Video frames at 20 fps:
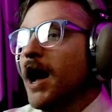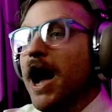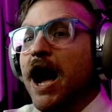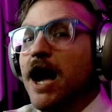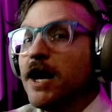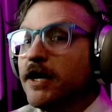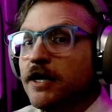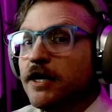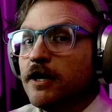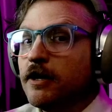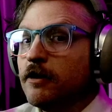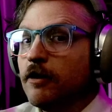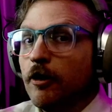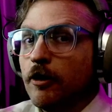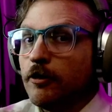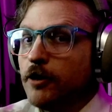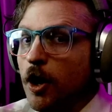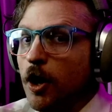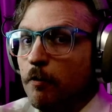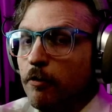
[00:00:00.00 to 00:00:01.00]
I did
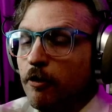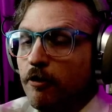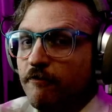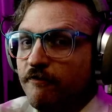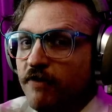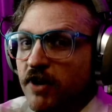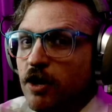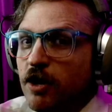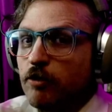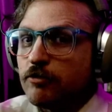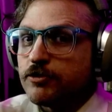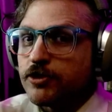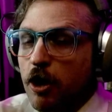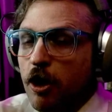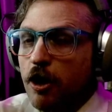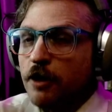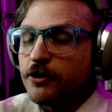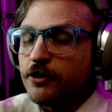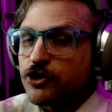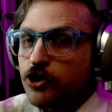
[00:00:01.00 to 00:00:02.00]
a number of videos
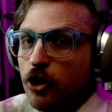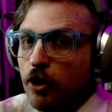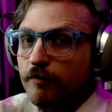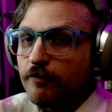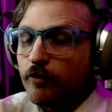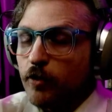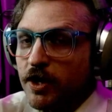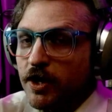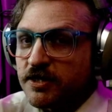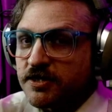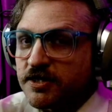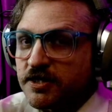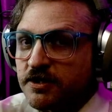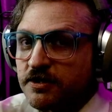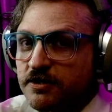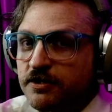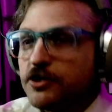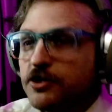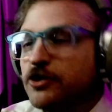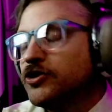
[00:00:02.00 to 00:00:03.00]
on the Jehovah's
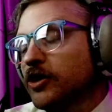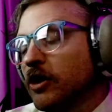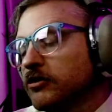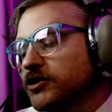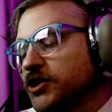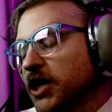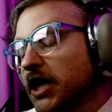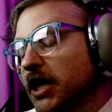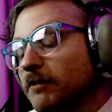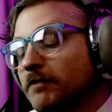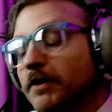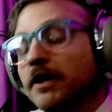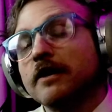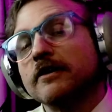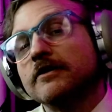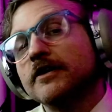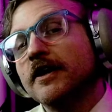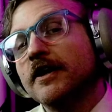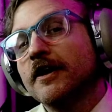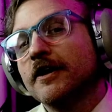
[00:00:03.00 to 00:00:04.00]
Witnesses. You should go check them
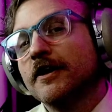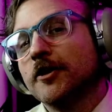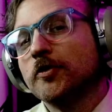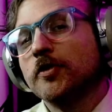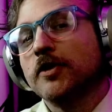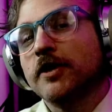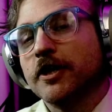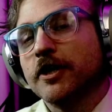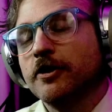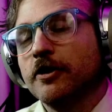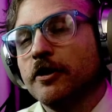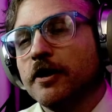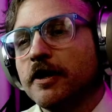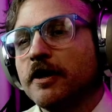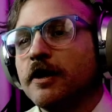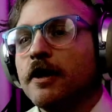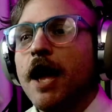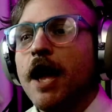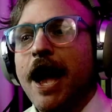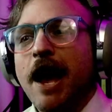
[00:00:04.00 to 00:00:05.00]
out. They're really
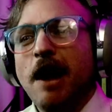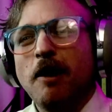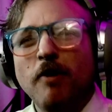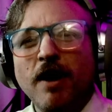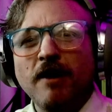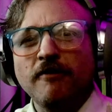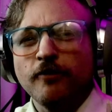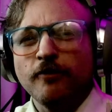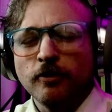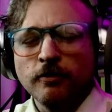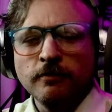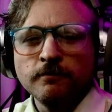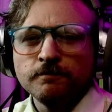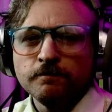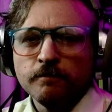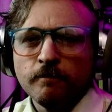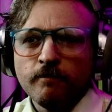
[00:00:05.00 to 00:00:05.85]
good. However,